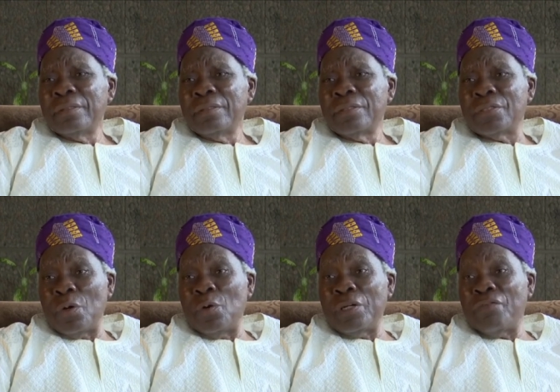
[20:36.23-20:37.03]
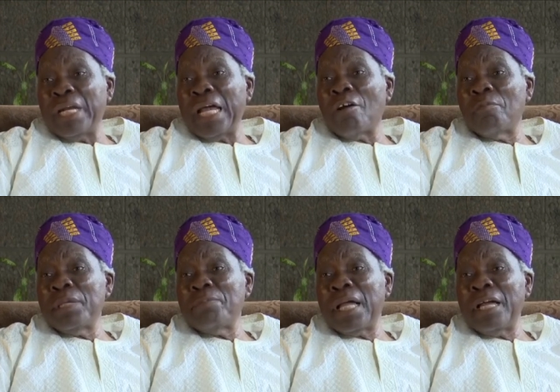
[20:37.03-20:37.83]
So the federal
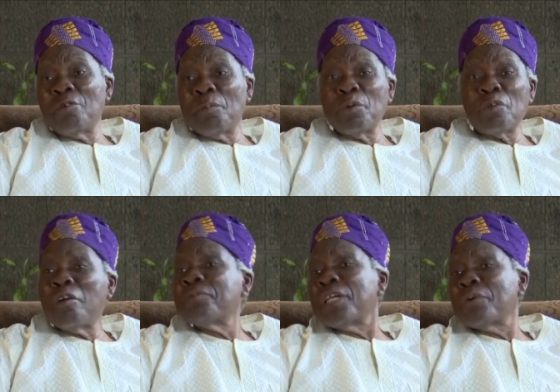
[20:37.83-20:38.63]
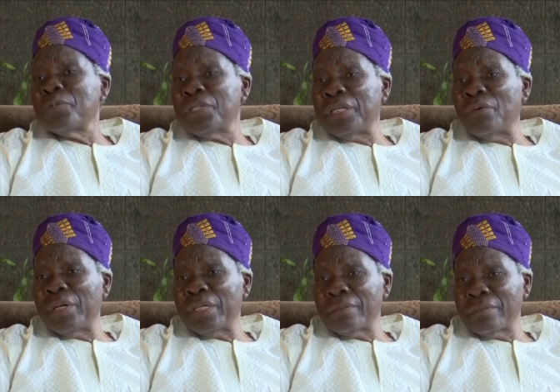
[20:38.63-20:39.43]
government began to put obstacles in the way.
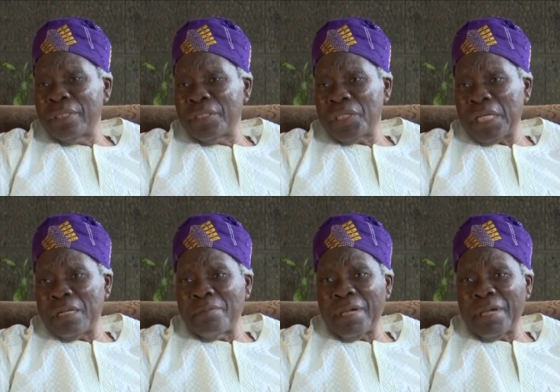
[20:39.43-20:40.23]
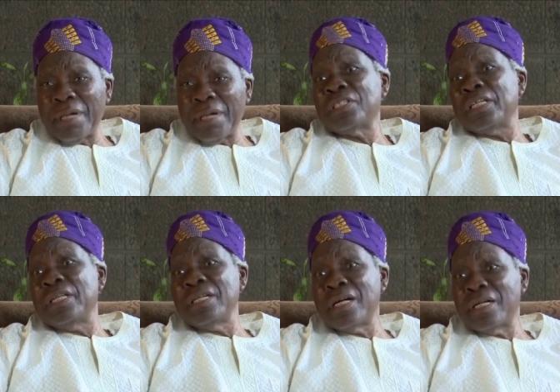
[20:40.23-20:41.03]
They started by saying it was
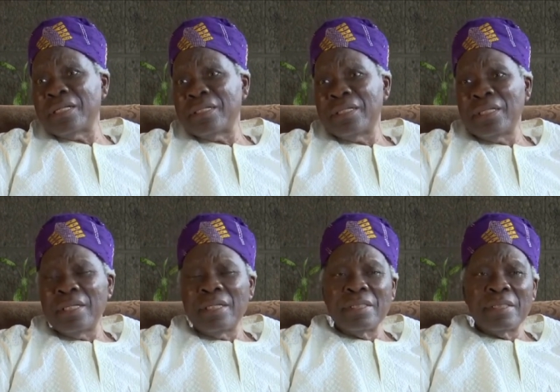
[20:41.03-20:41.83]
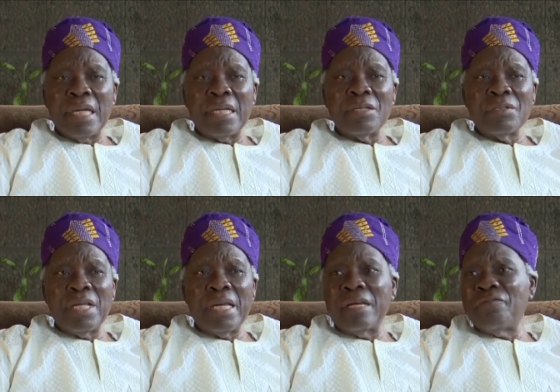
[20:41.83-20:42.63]
illegal. Started to
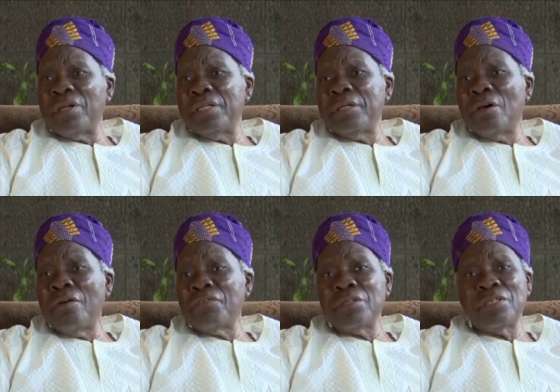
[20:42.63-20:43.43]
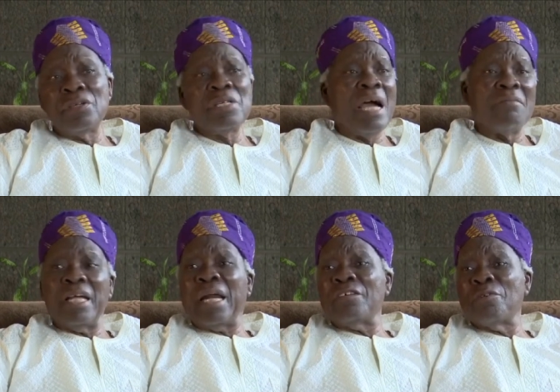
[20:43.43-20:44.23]
say that the governors don't have
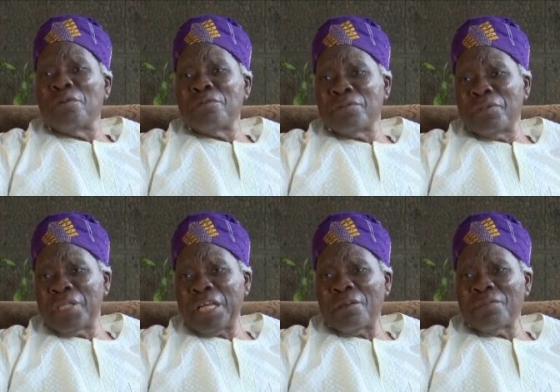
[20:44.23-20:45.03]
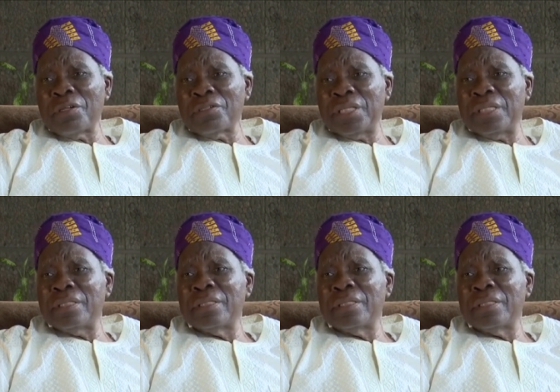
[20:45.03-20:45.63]
the right to, to set up such things.